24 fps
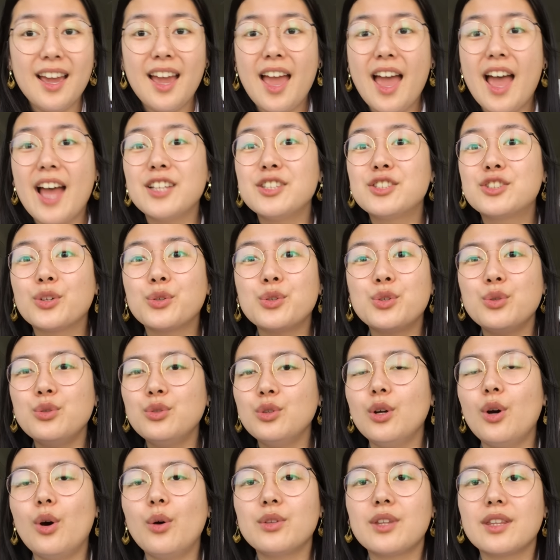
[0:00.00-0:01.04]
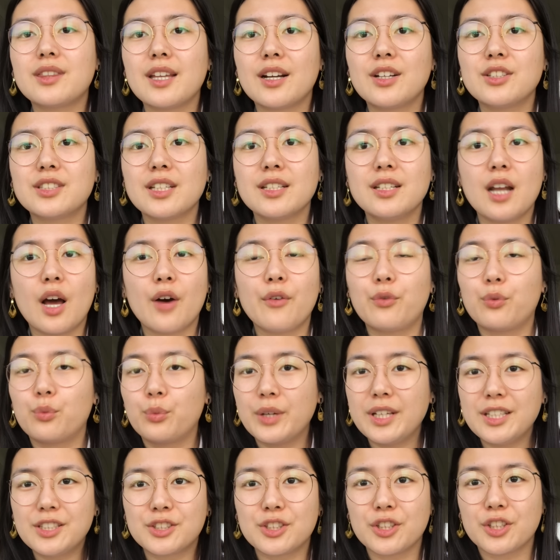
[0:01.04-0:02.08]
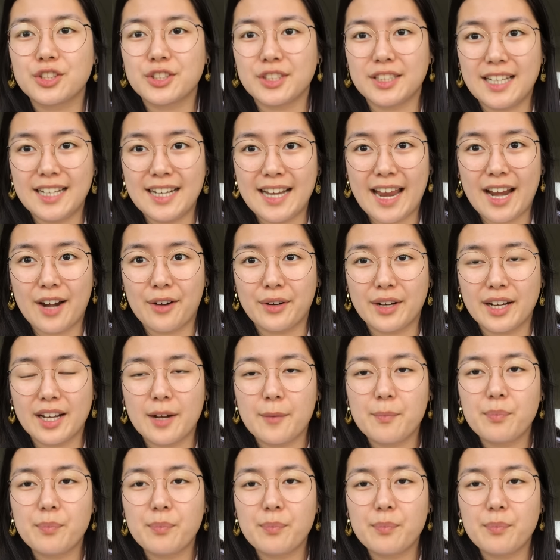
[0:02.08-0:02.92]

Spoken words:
And so you know that there's enough research in an area.